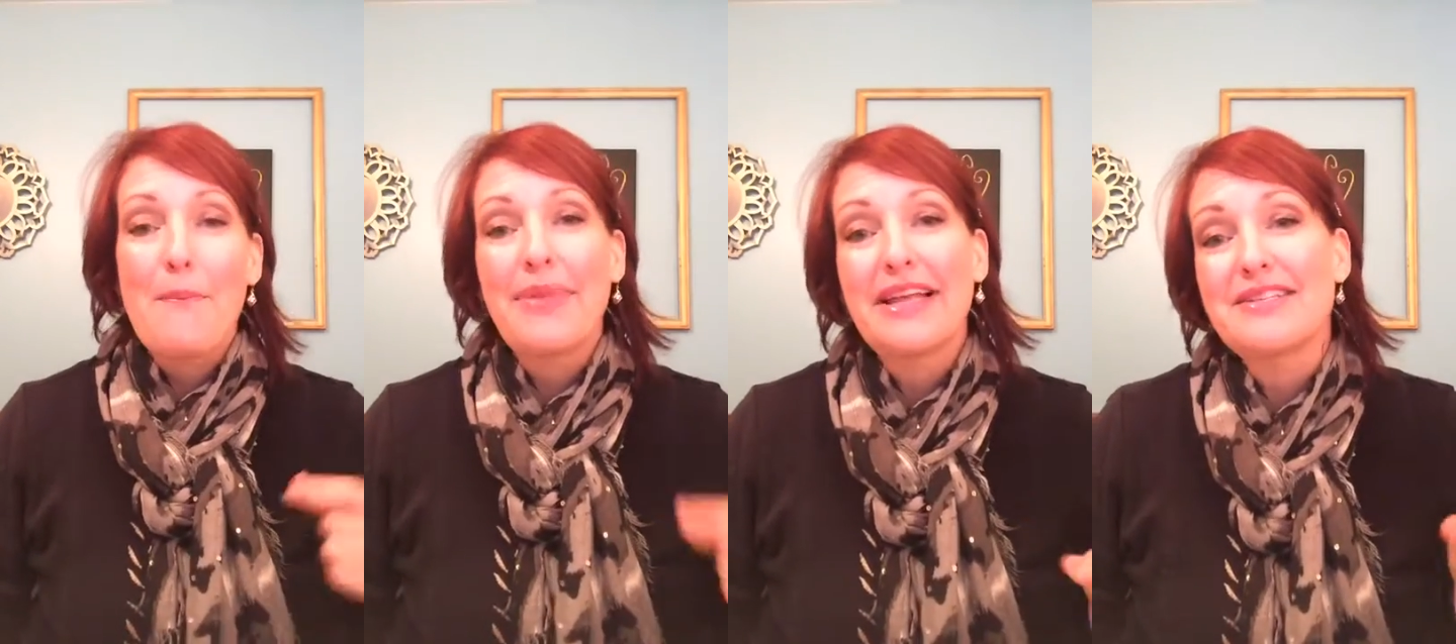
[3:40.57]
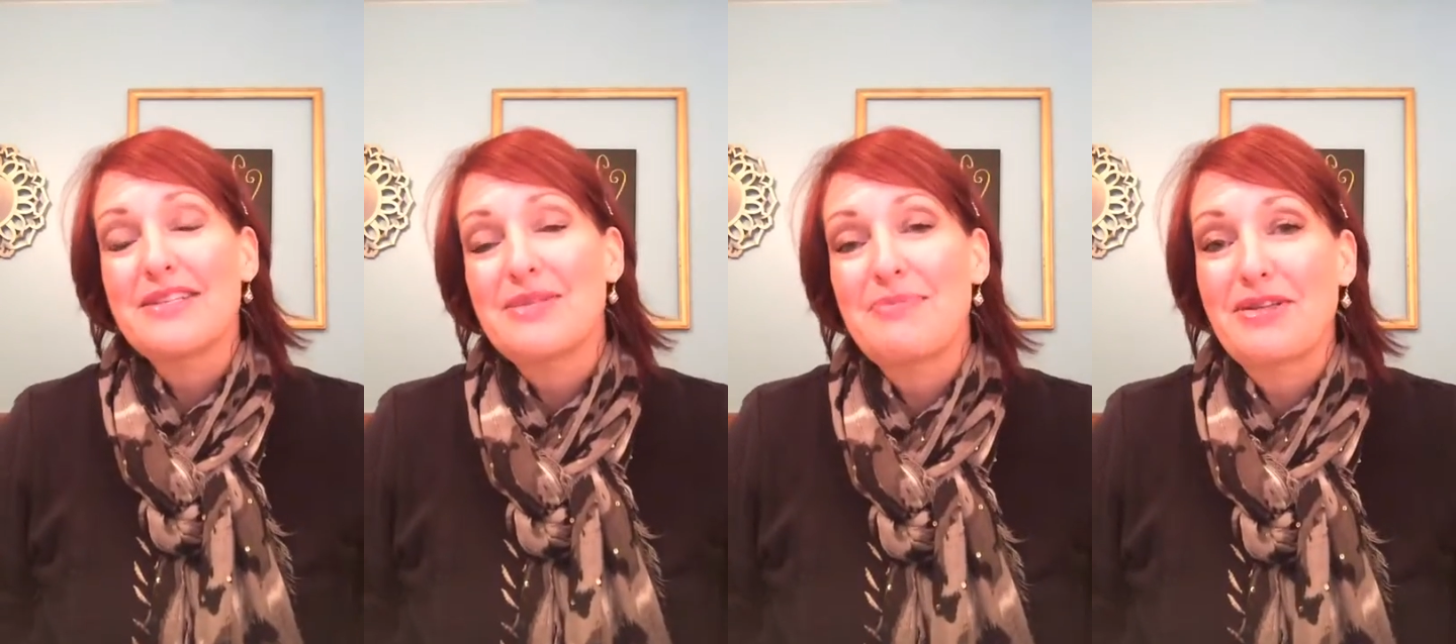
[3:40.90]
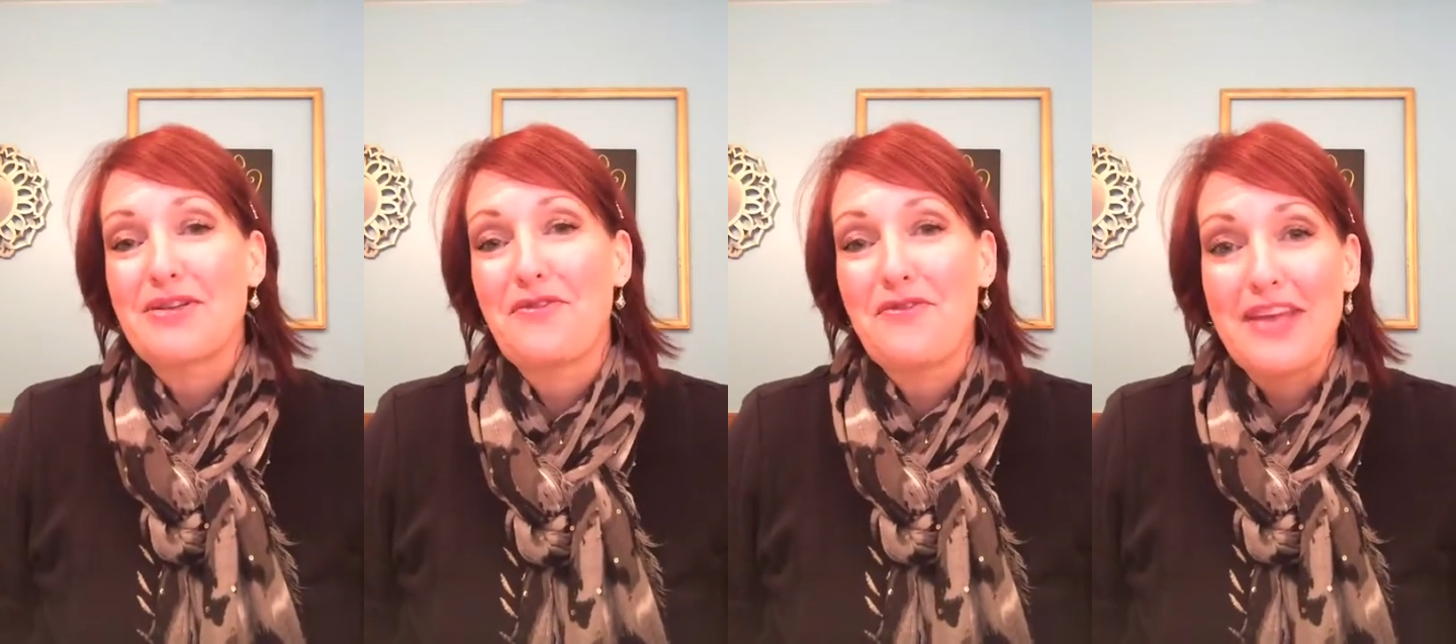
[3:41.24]
plus a
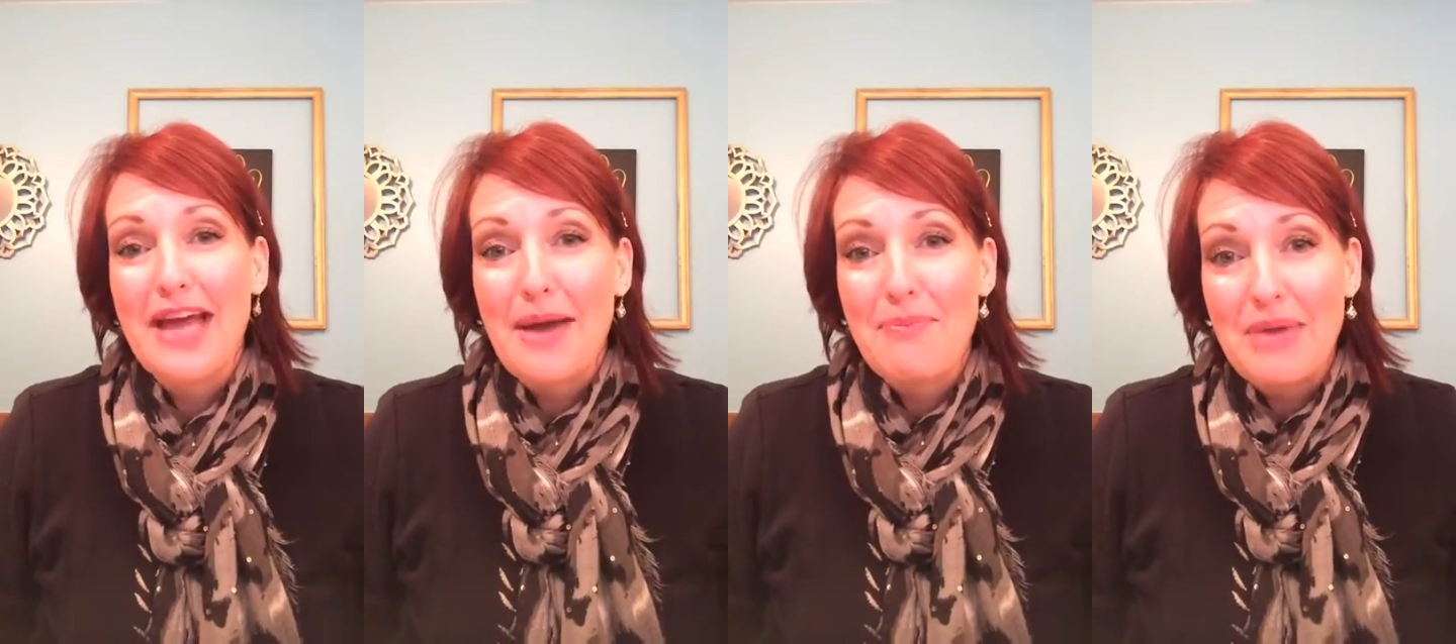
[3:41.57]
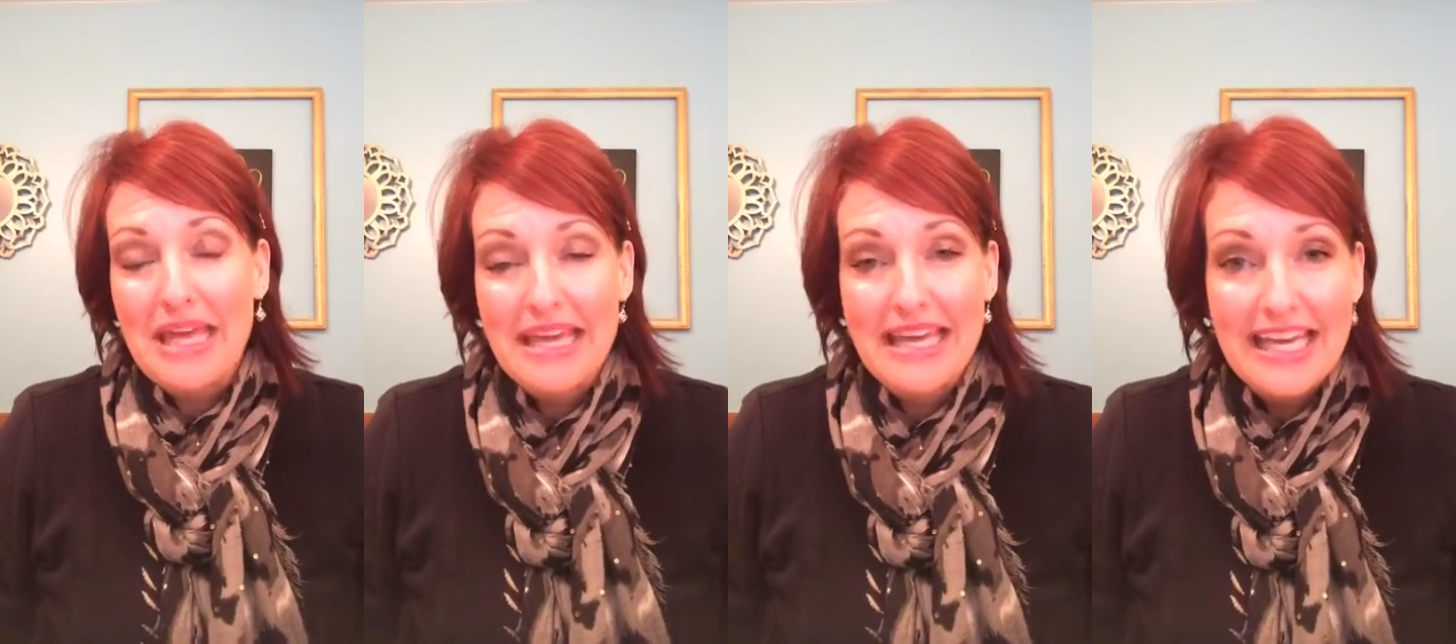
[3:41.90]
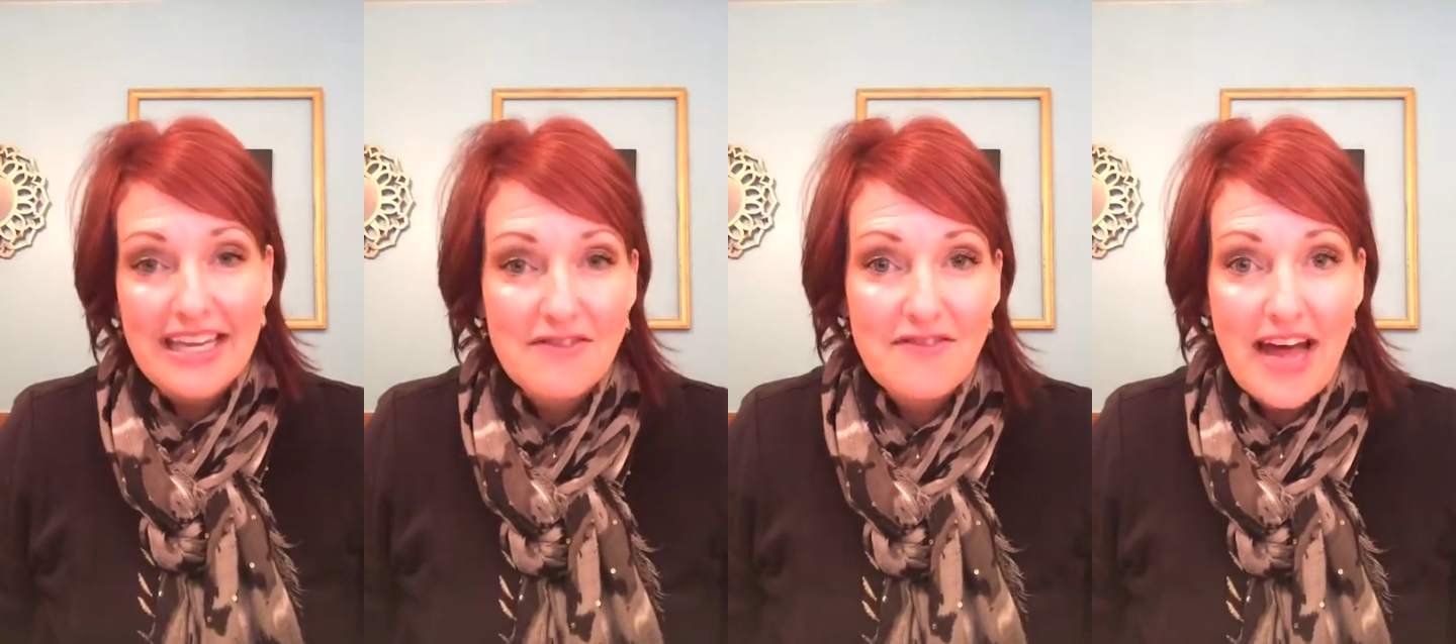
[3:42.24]
special VIP
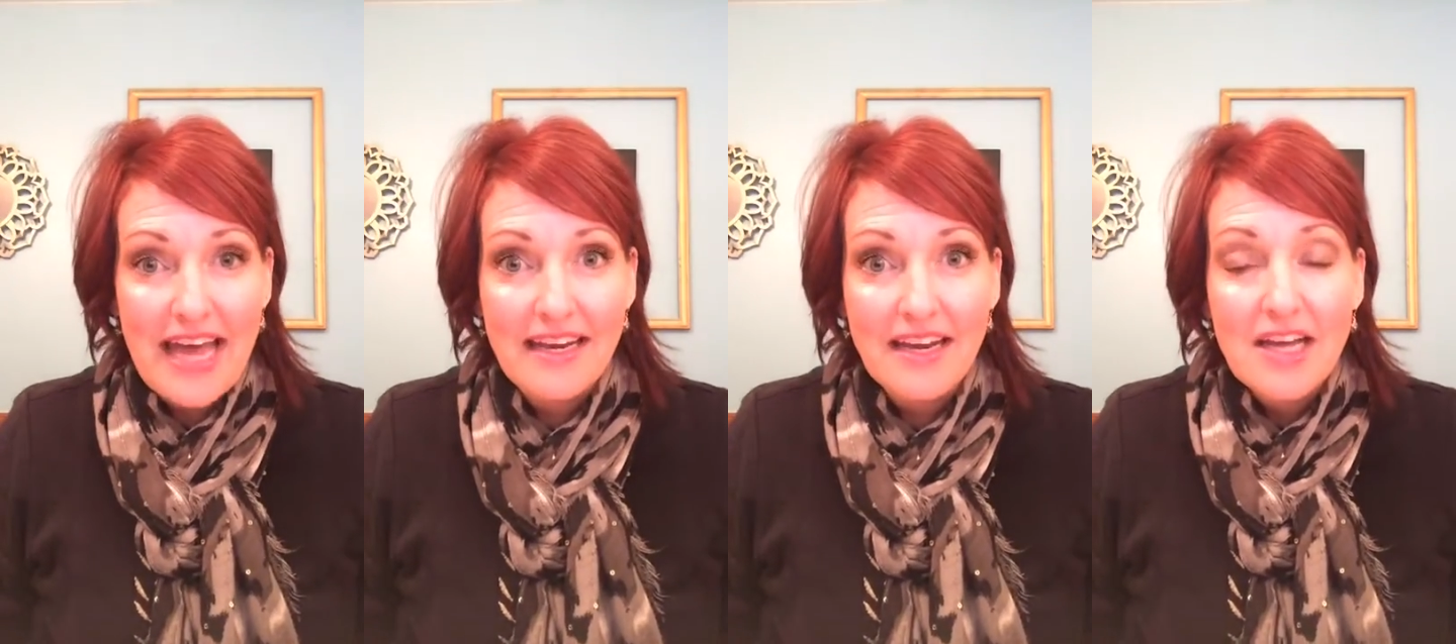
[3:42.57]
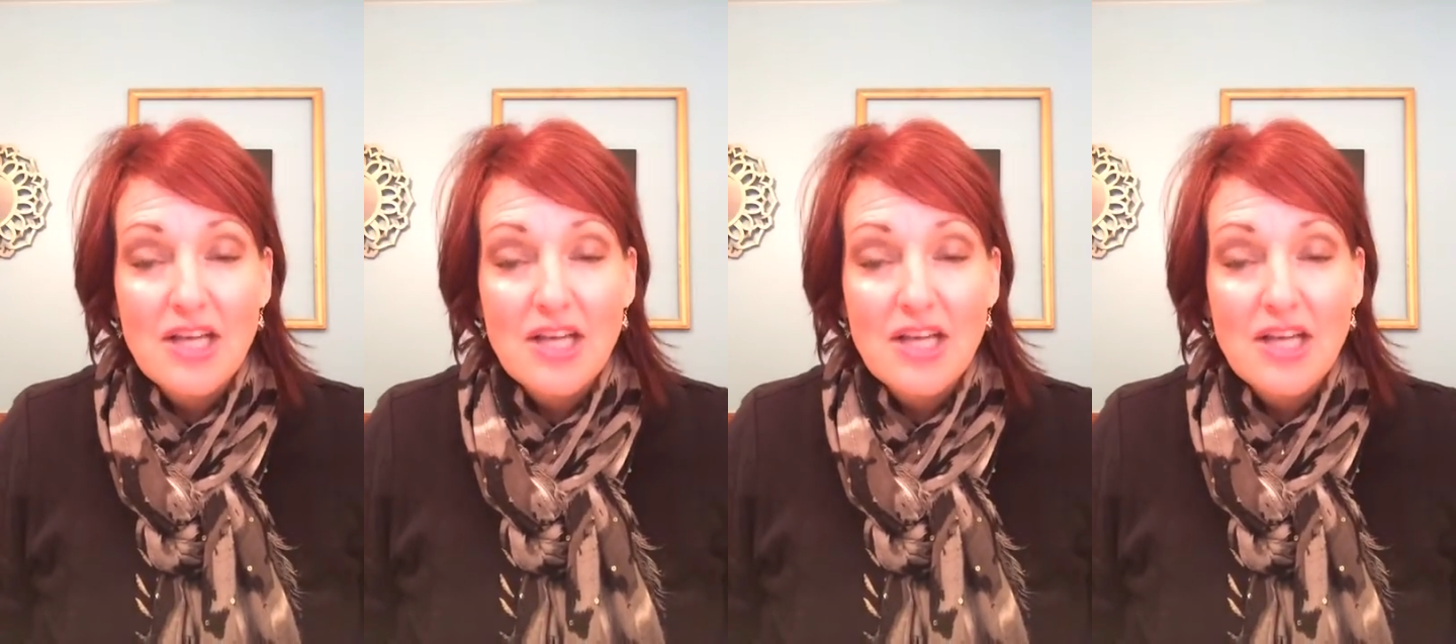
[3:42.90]
invite